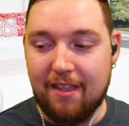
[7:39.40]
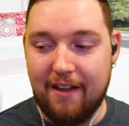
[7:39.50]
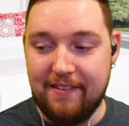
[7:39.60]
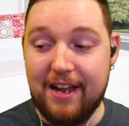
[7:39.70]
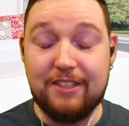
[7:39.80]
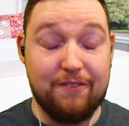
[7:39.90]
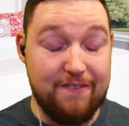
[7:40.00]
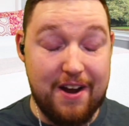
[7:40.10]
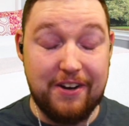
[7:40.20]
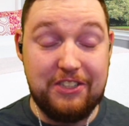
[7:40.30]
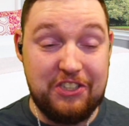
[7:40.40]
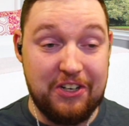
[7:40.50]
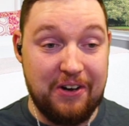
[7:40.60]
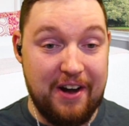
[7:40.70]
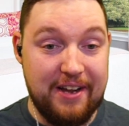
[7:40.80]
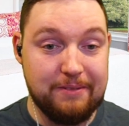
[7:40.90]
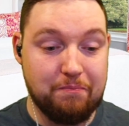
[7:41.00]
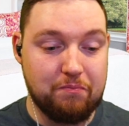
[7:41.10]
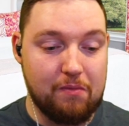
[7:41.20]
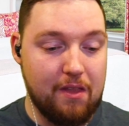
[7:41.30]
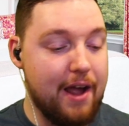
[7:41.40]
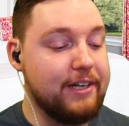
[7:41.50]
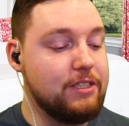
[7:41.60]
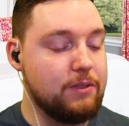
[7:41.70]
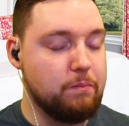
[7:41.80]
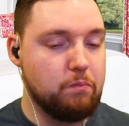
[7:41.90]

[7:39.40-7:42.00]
That is very sugary. That is,